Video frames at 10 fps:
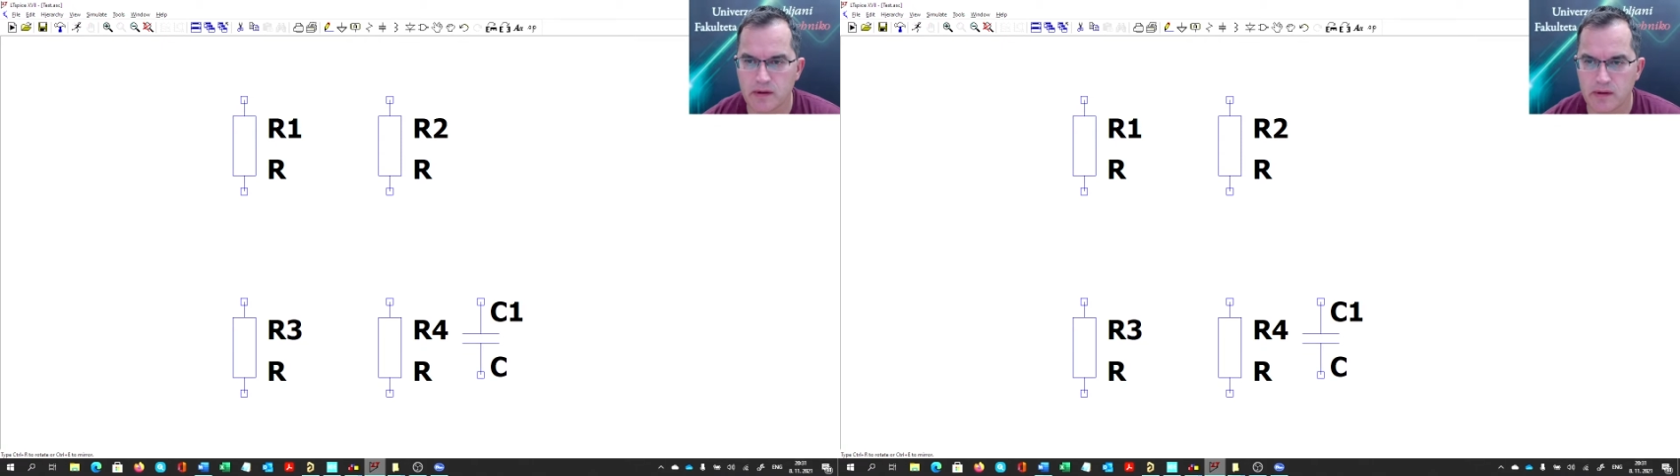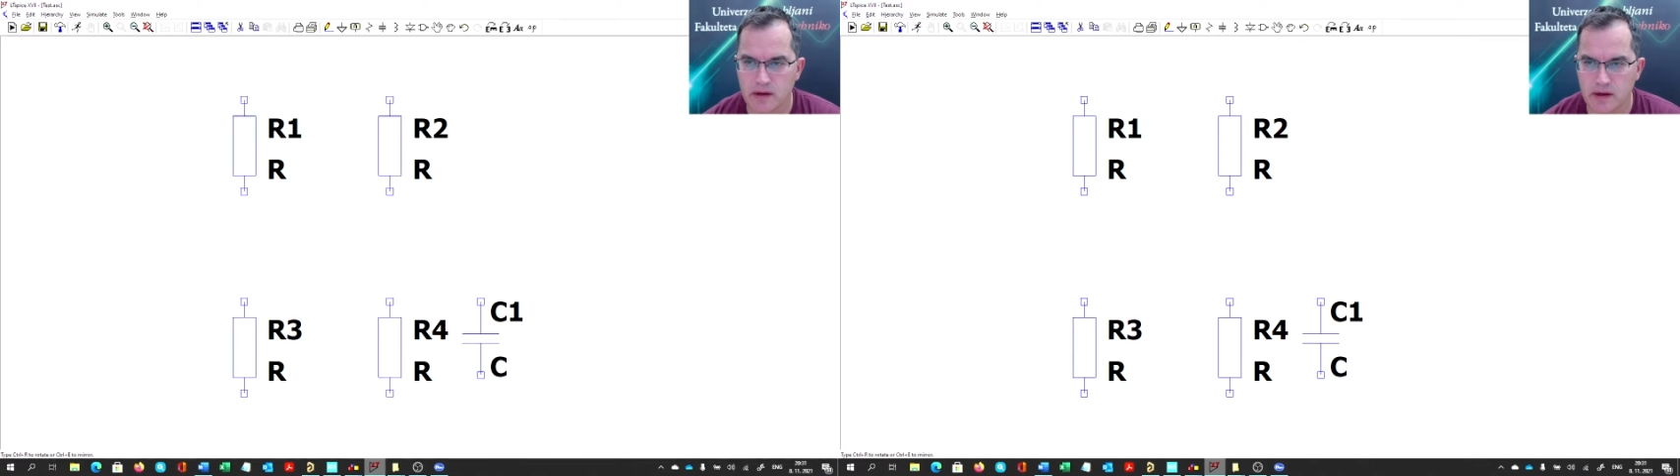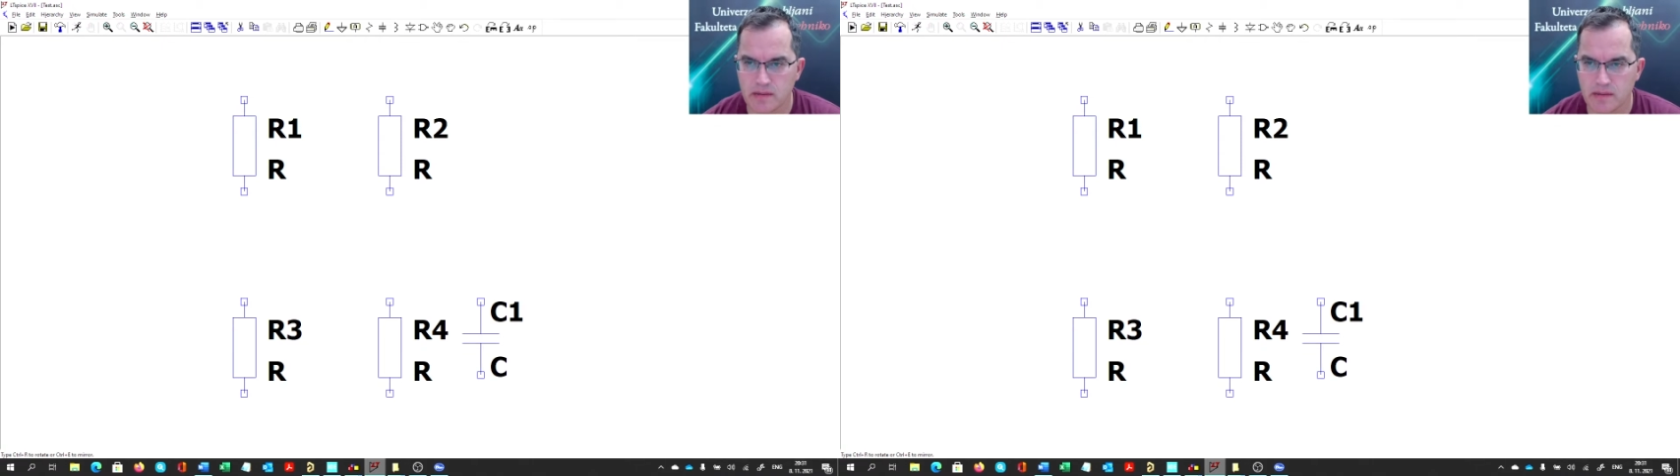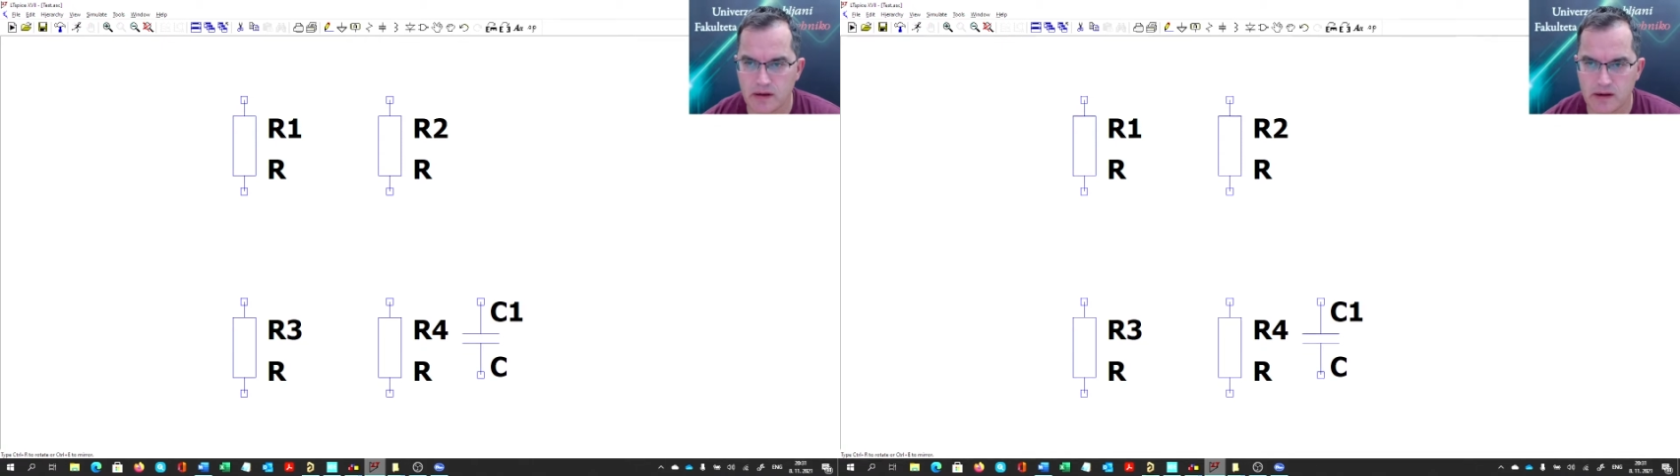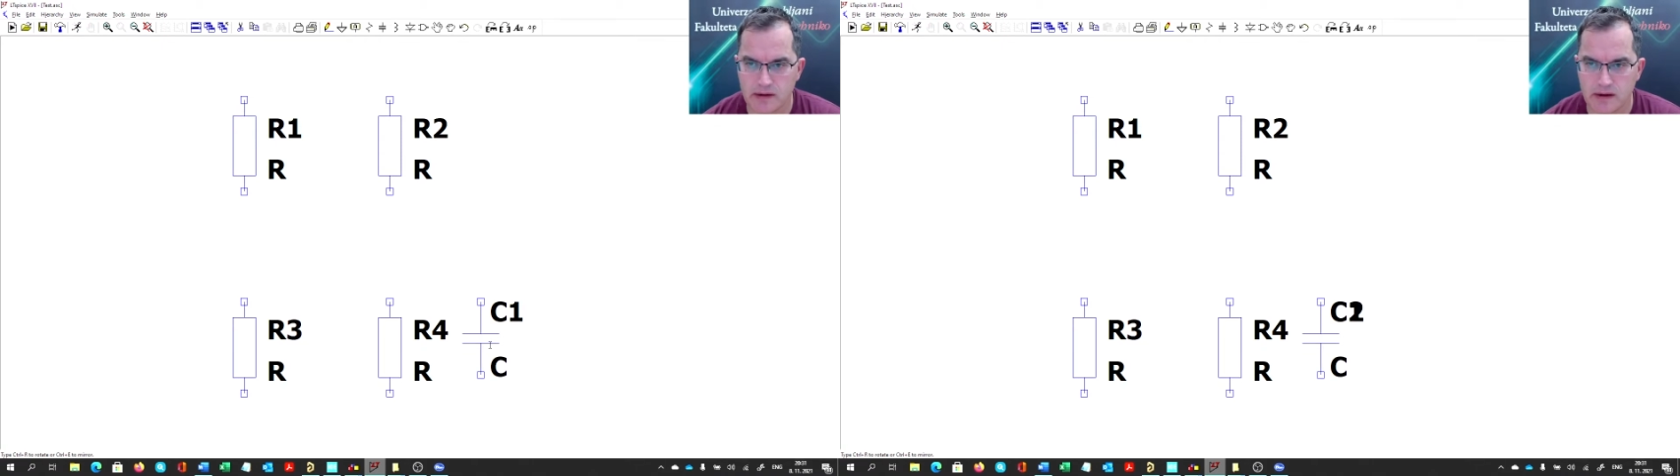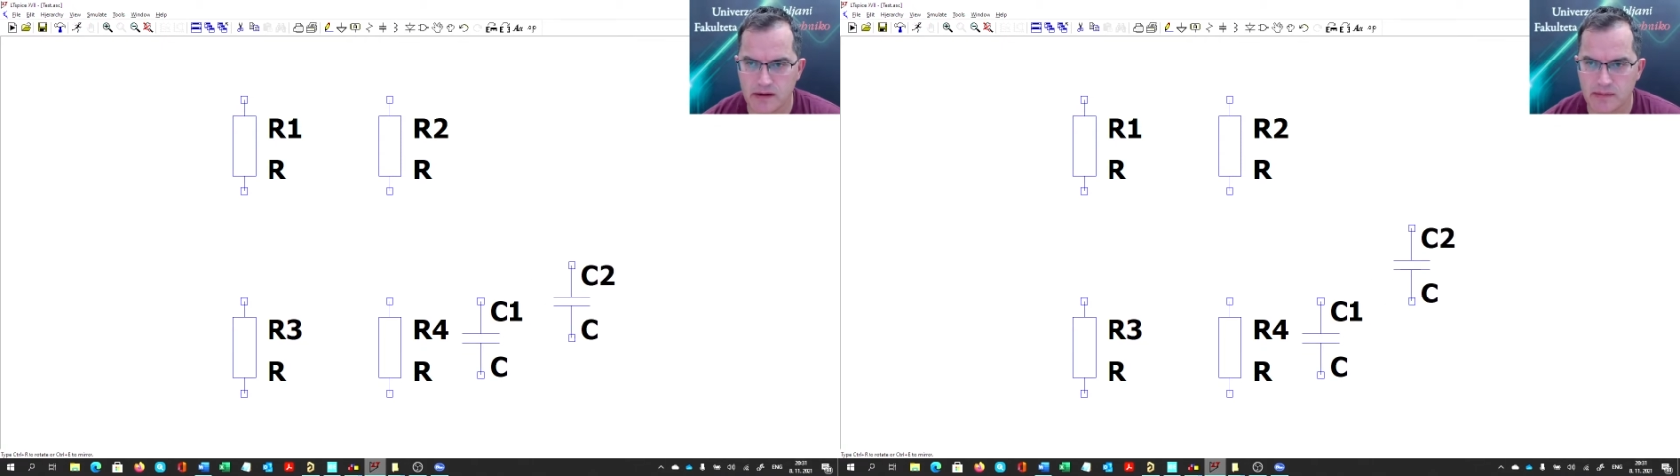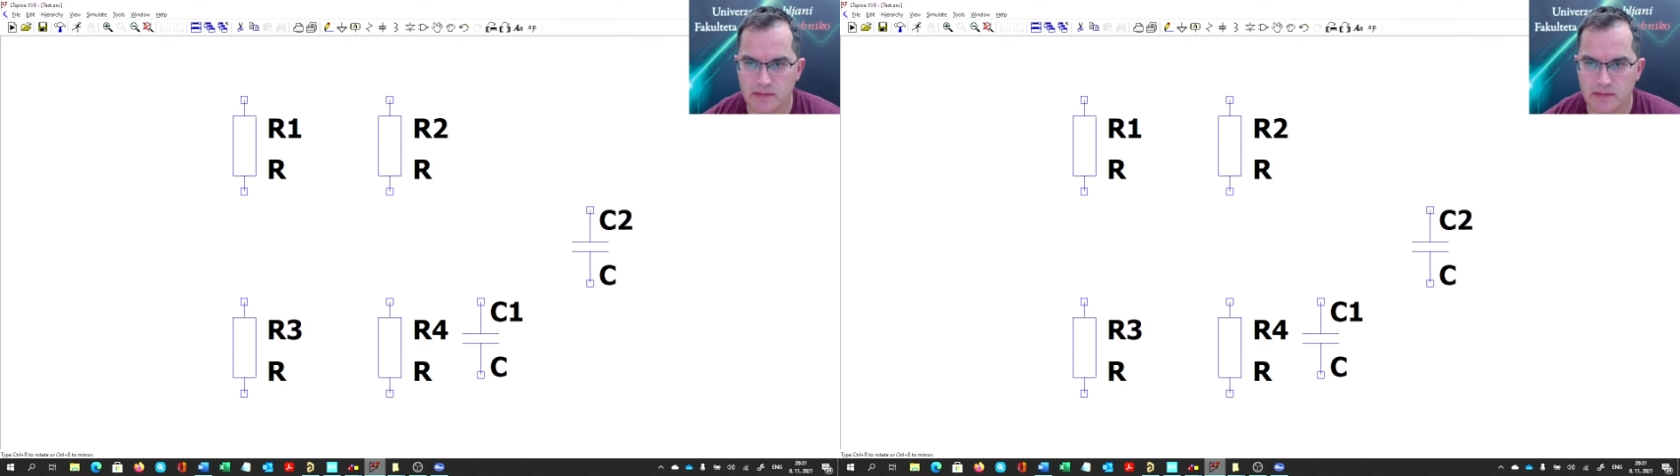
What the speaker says: okay, like that.